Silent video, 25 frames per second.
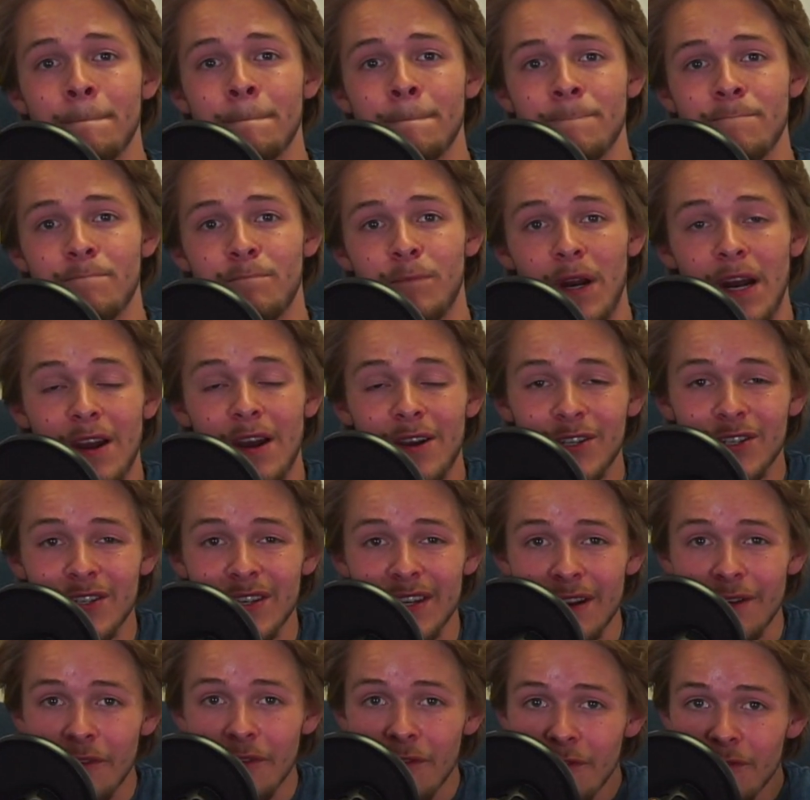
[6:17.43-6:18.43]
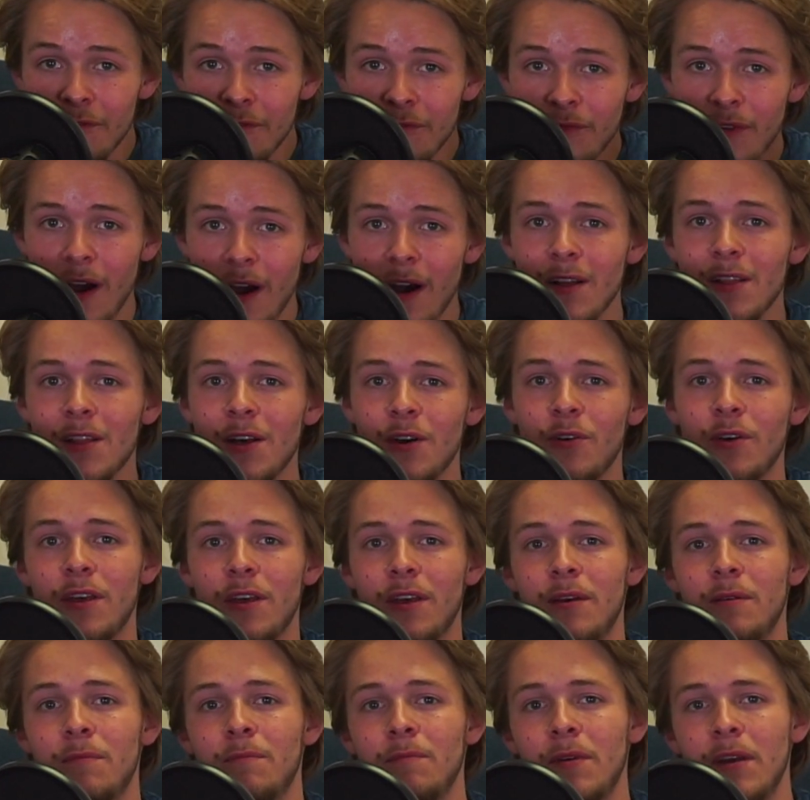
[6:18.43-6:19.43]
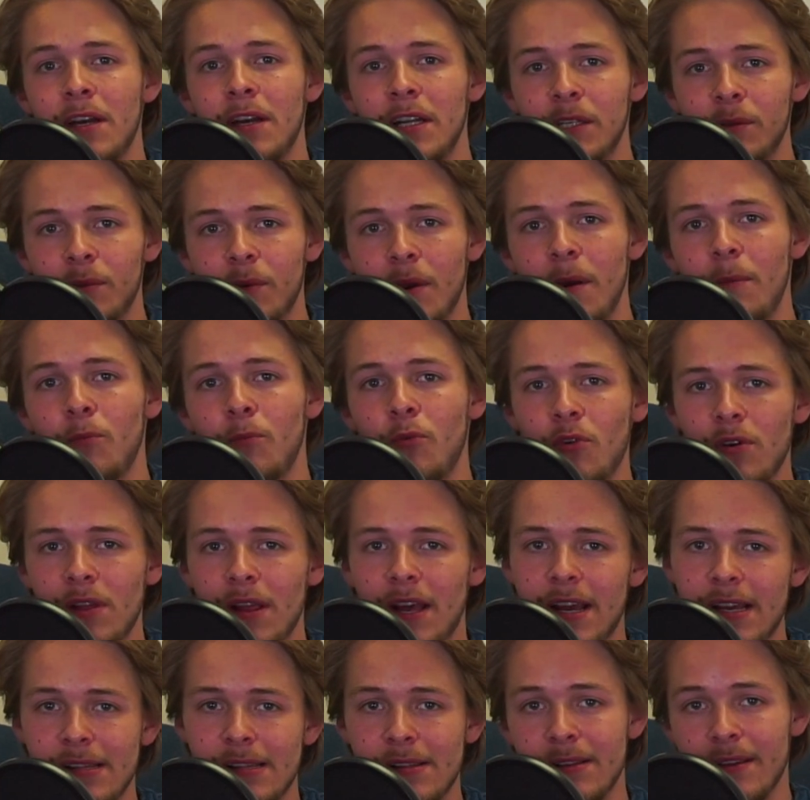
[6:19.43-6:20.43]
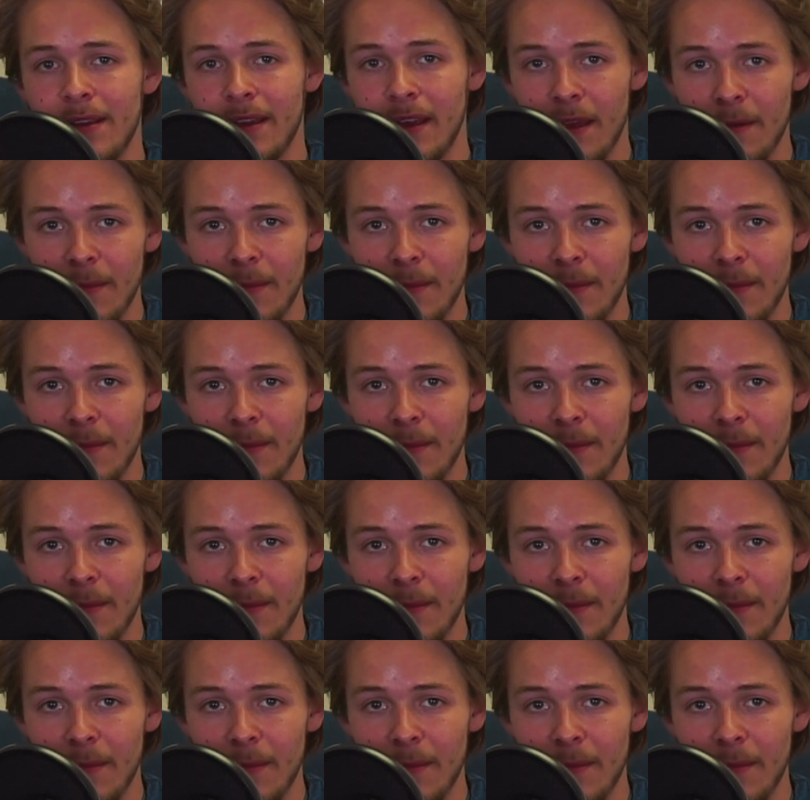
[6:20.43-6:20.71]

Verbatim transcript: But I also need to follow him to become more like him.